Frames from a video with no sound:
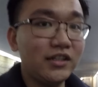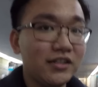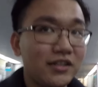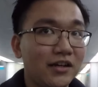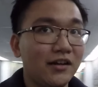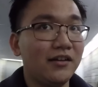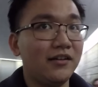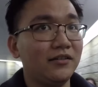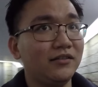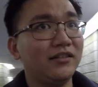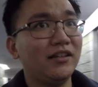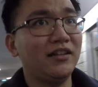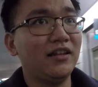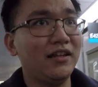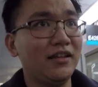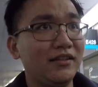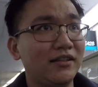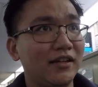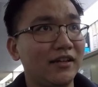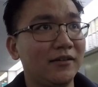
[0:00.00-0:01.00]
siya,
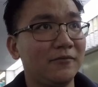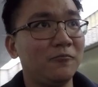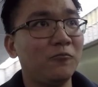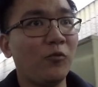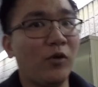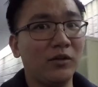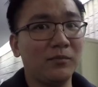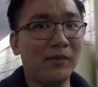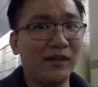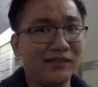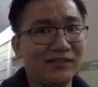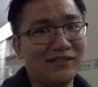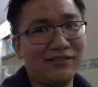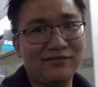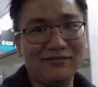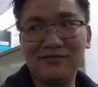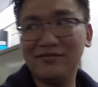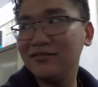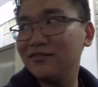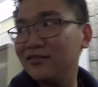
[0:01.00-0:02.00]
delay na 1 month.
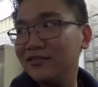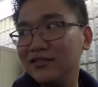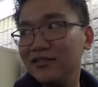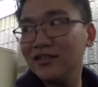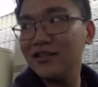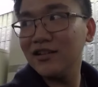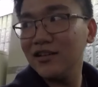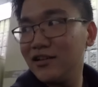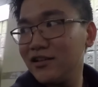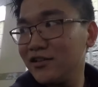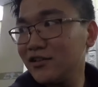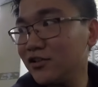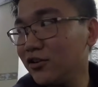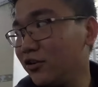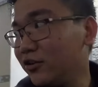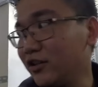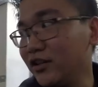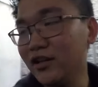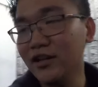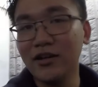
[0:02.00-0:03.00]
So
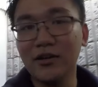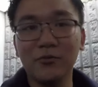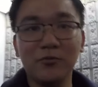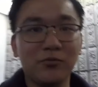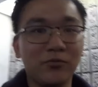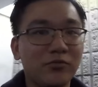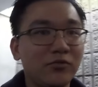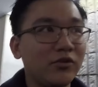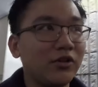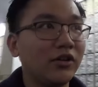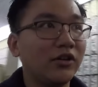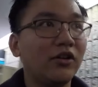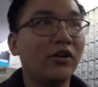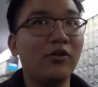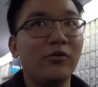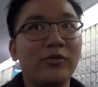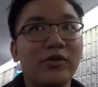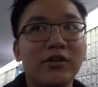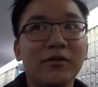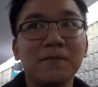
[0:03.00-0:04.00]
yeah, we are
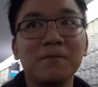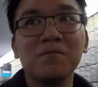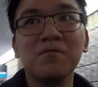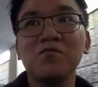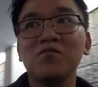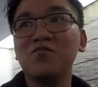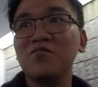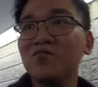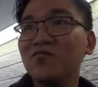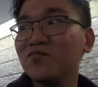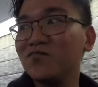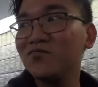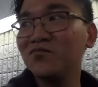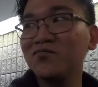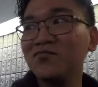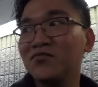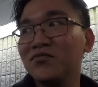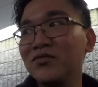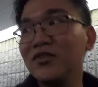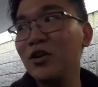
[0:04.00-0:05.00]
going.
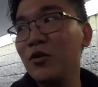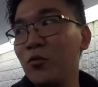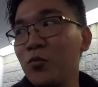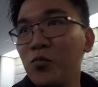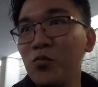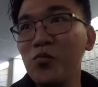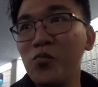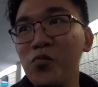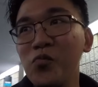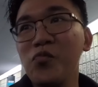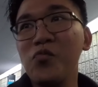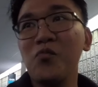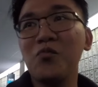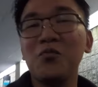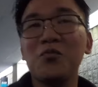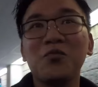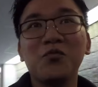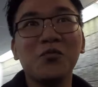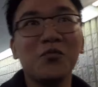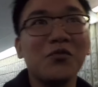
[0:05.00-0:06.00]
Let's just stay here,
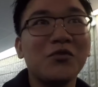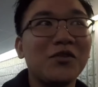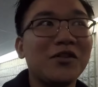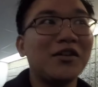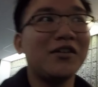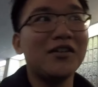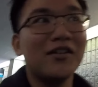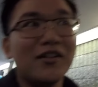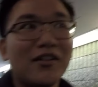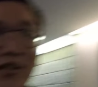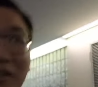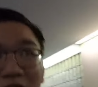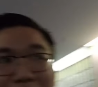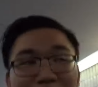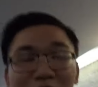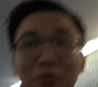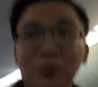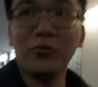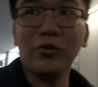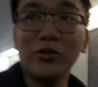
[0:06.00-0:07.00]
please.
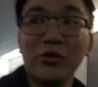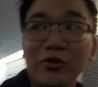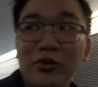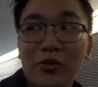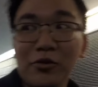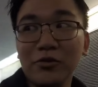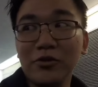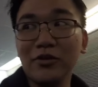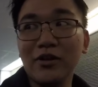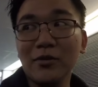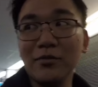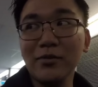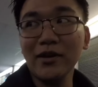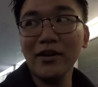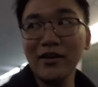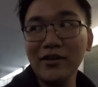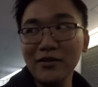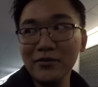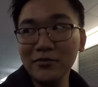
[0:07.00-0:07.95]
You don't want to go to the cafe?